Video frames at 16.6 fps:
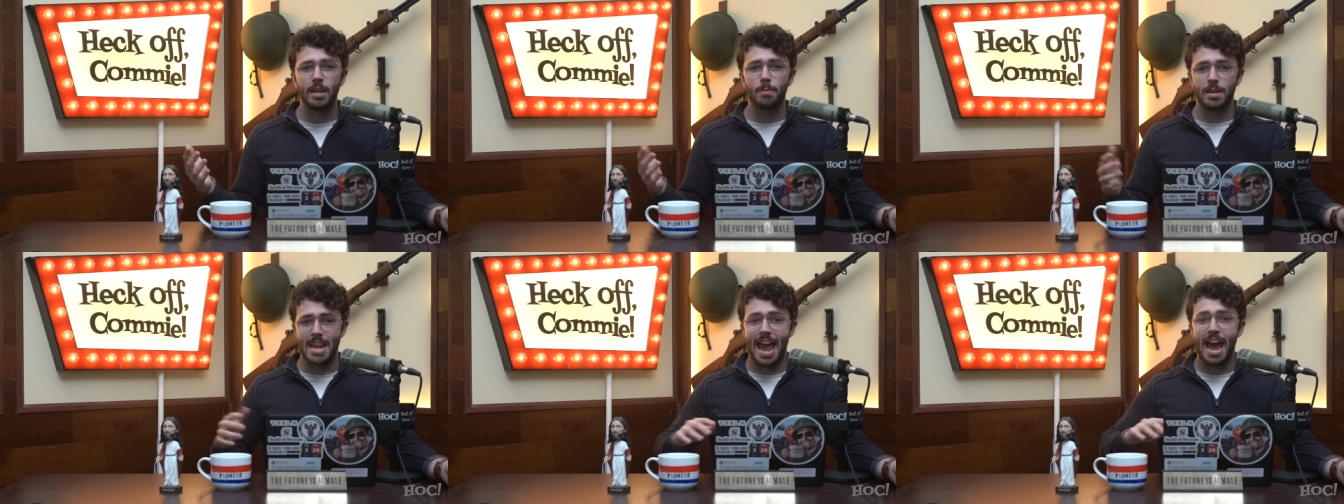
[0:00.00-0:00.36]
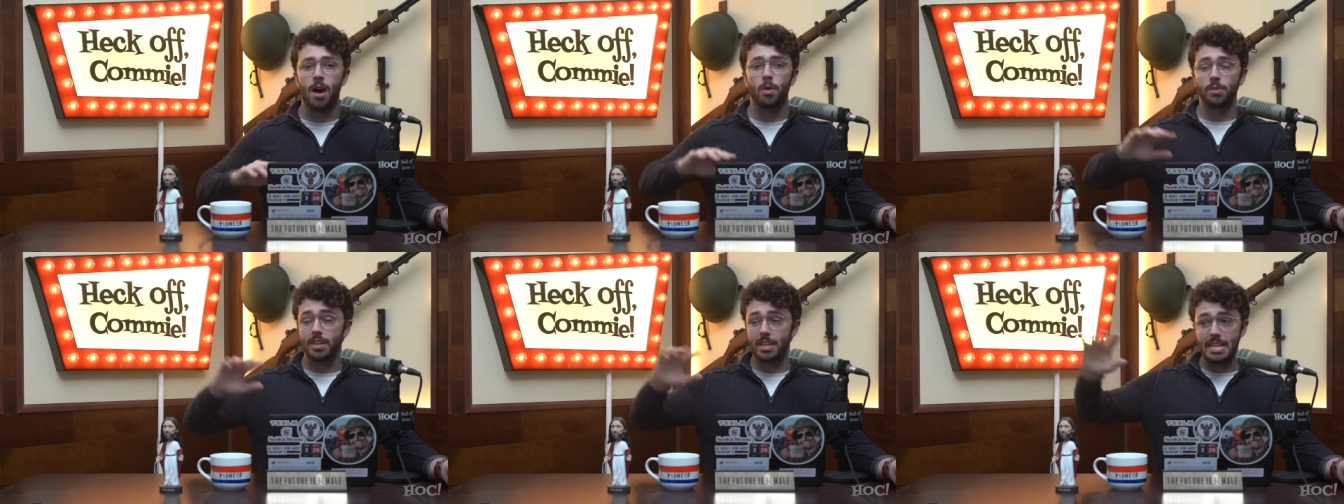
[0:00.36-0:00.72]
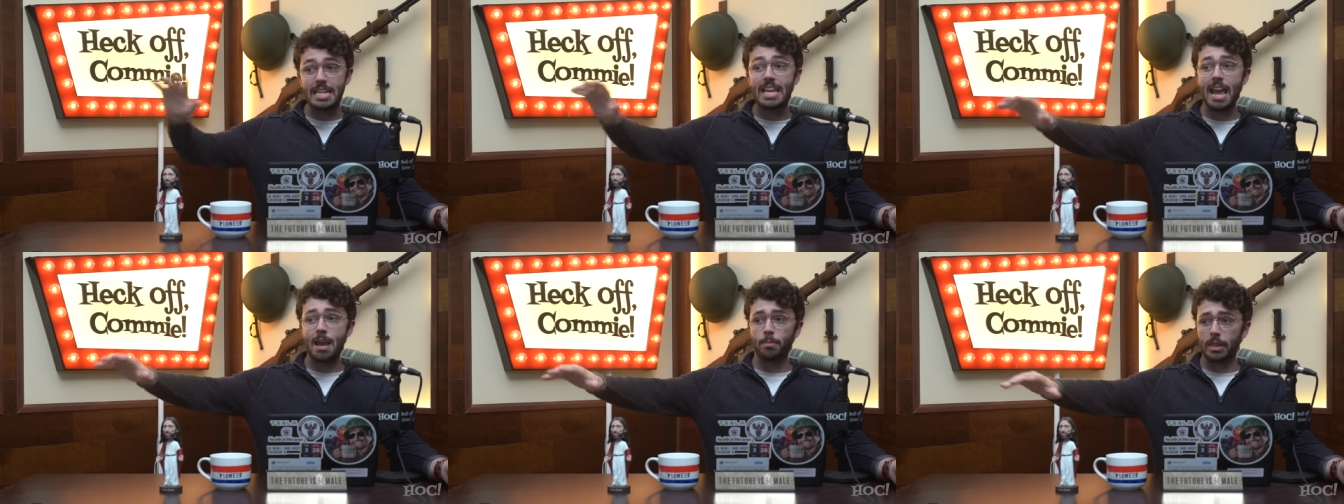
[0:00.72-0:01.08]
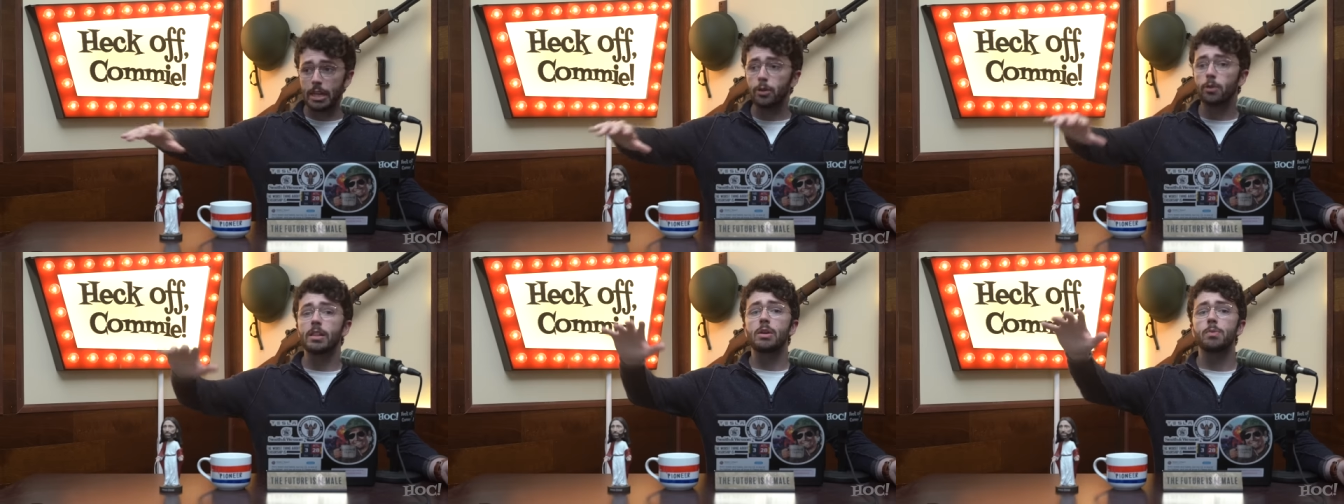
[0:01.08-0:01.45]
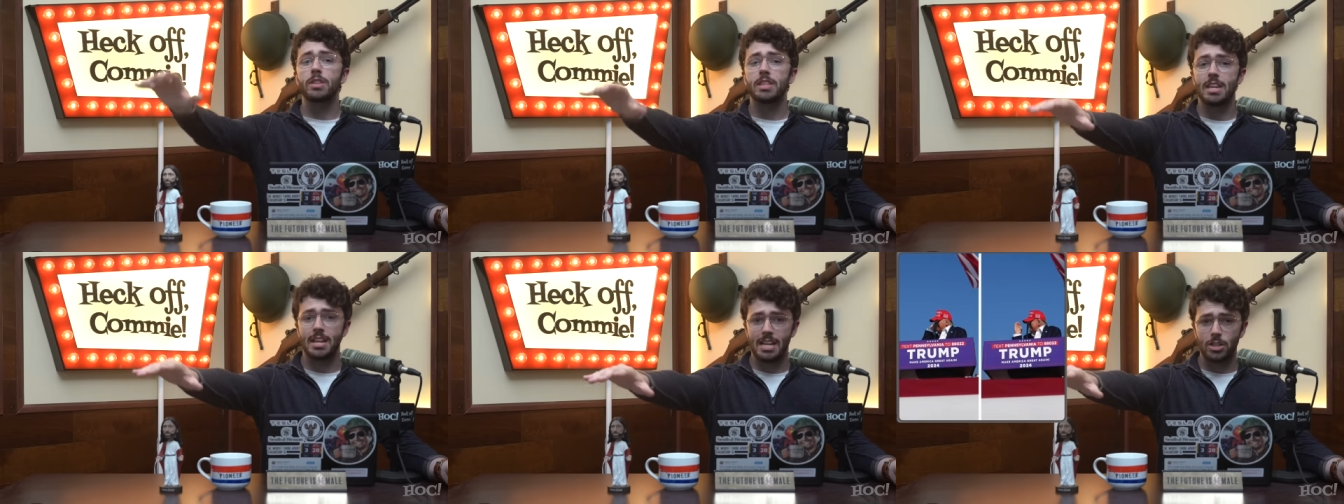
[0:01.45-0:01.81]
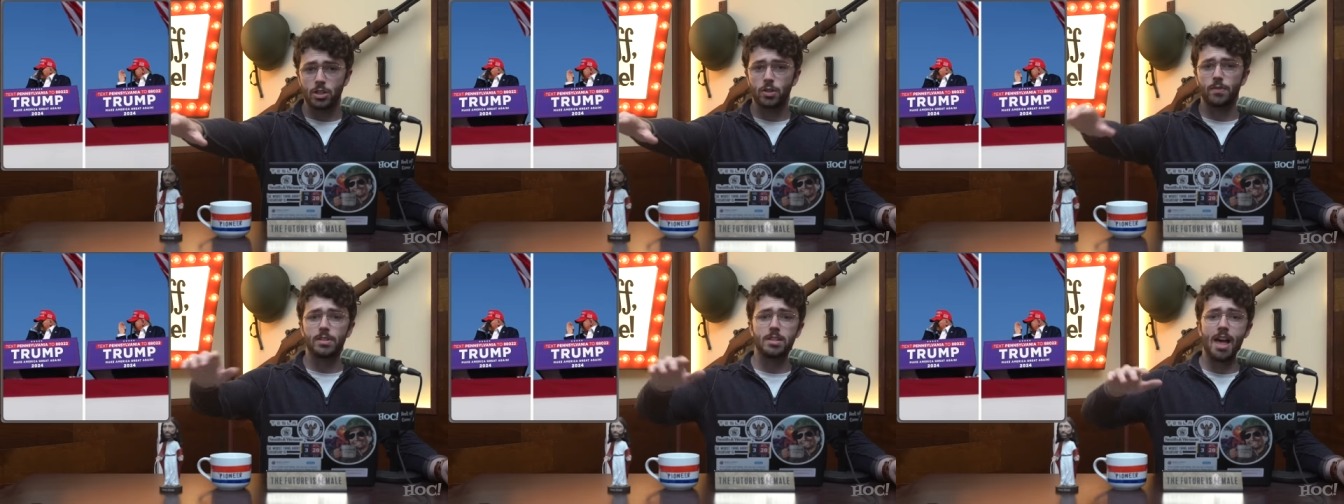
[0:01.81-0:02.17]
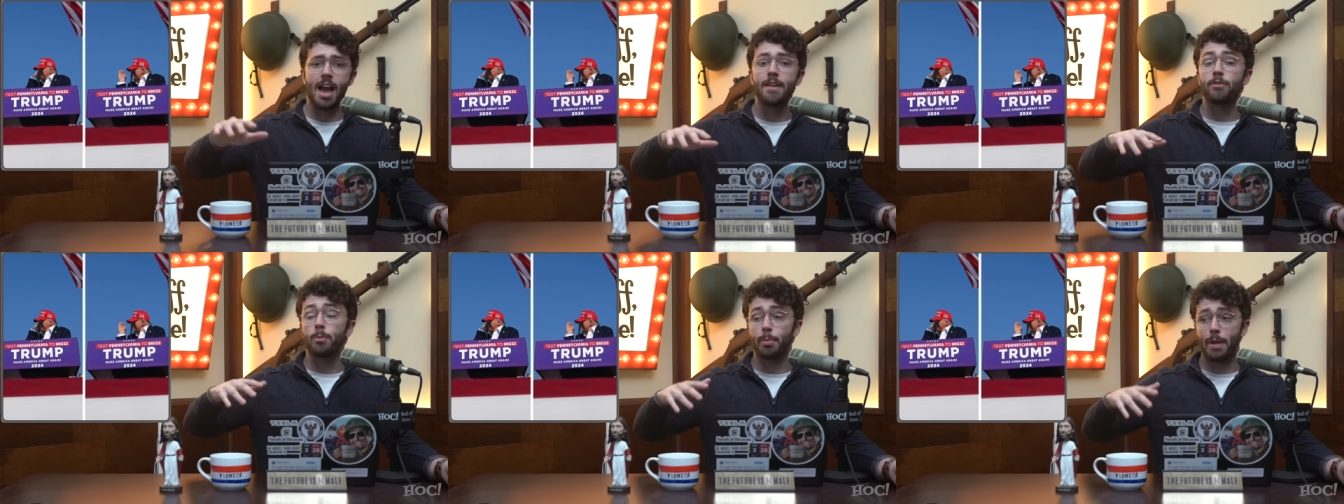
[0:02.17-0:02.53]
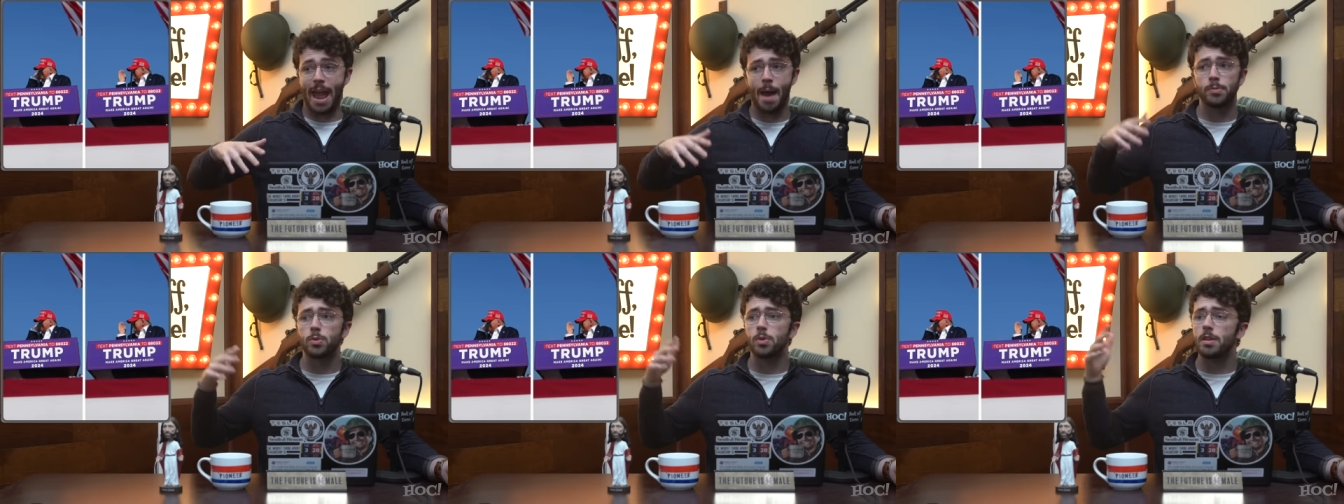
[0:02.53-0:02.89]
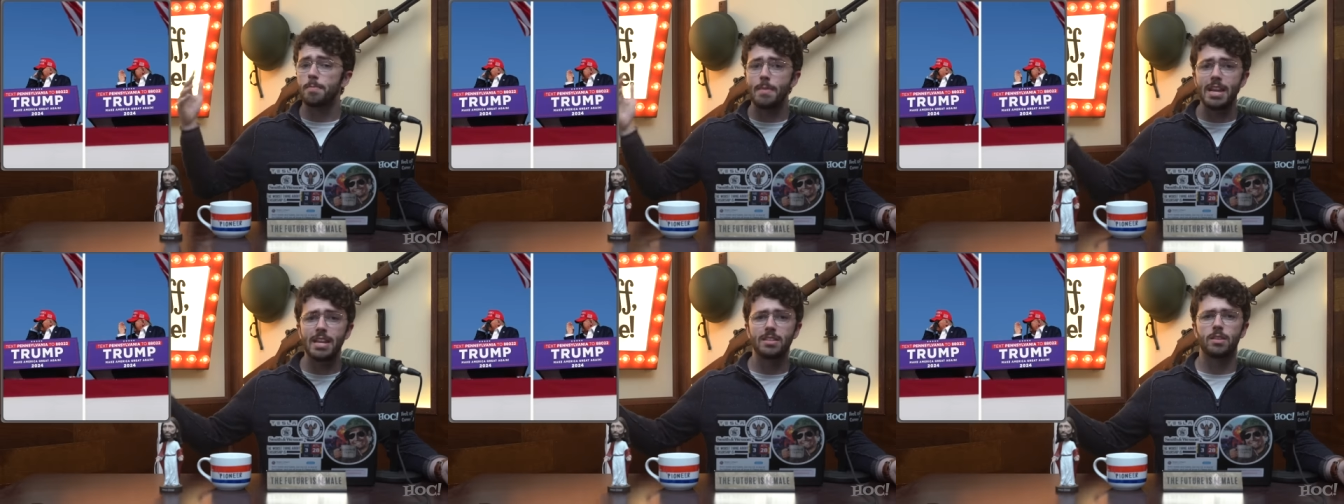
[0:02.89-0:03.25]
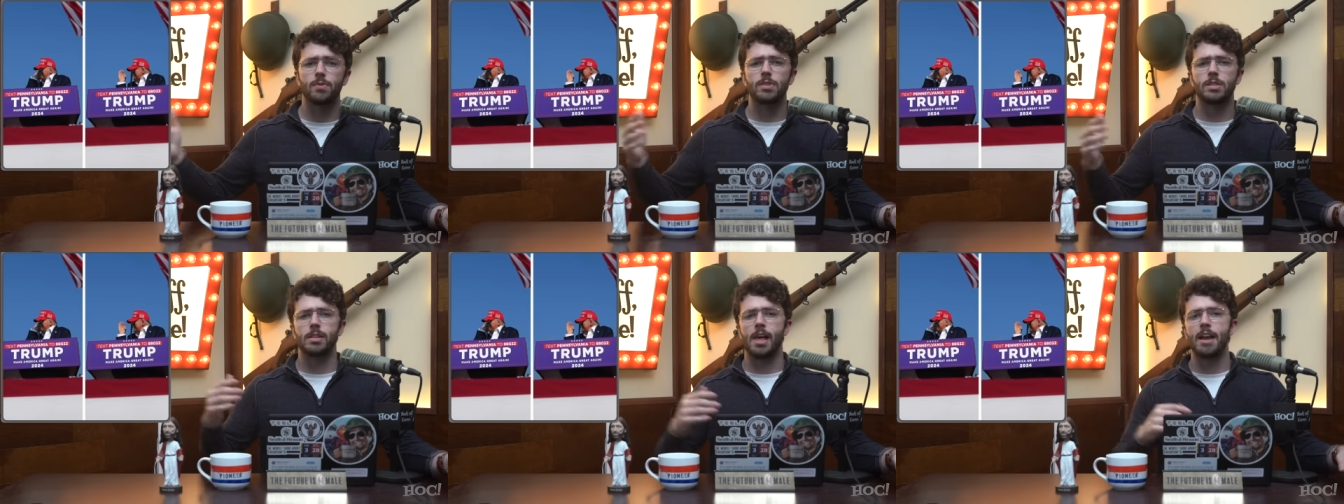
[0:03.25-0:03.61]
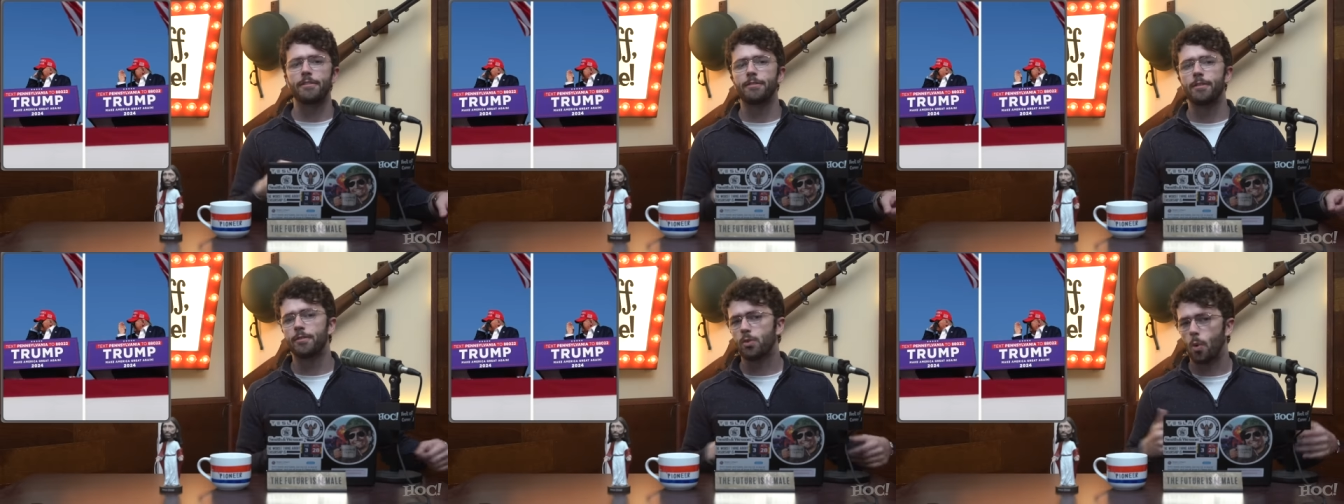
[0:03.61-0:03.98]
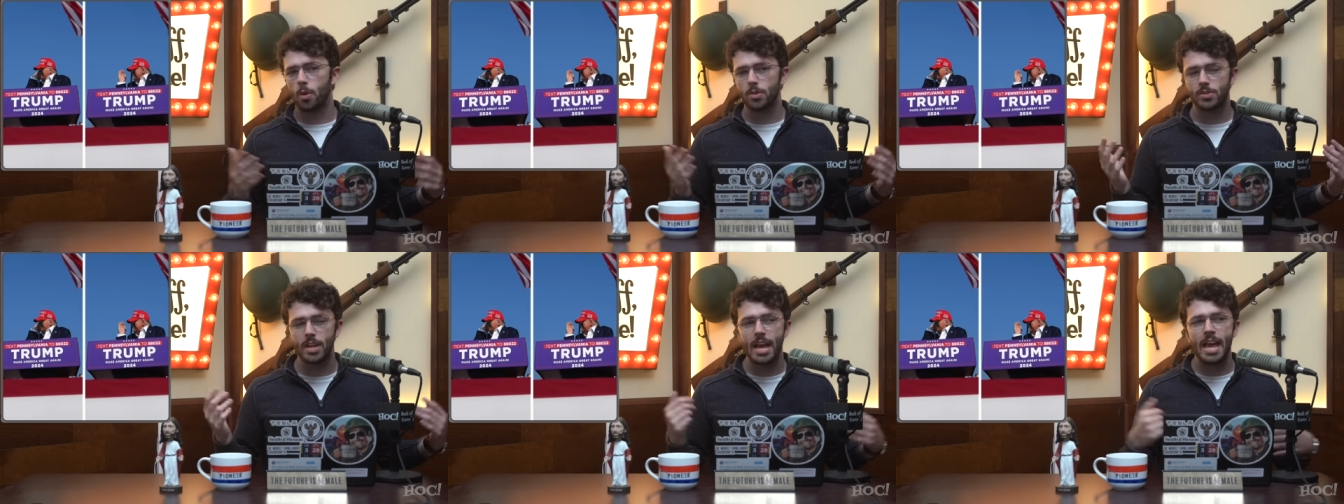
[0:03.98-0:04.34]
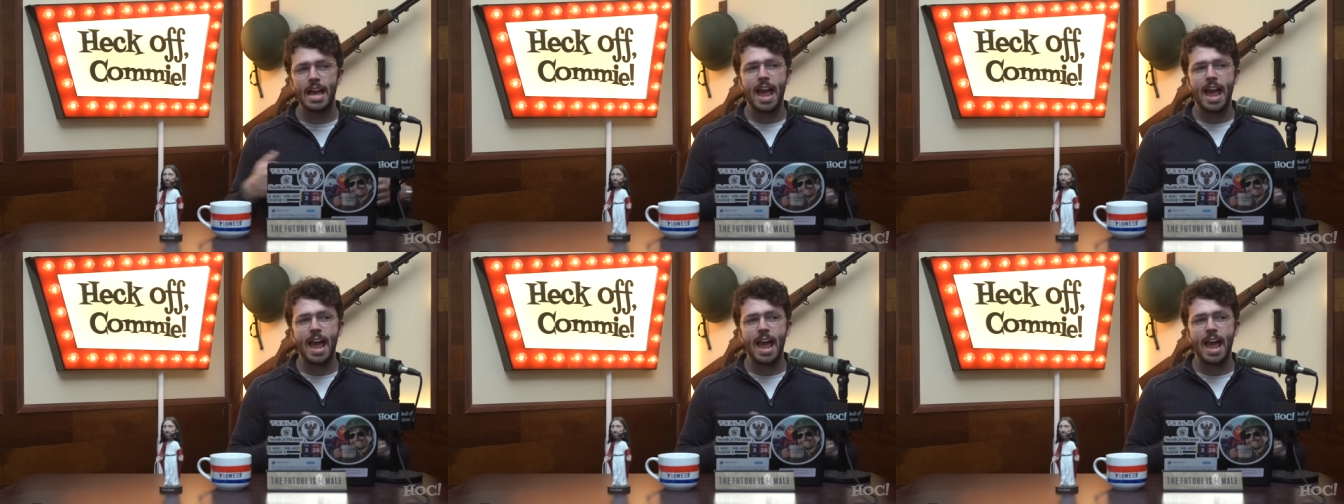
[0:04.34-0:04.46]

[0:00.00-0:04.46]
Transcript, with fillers: But now that he came literally within an inch of his life, or perhaps within minutes of his life, of course,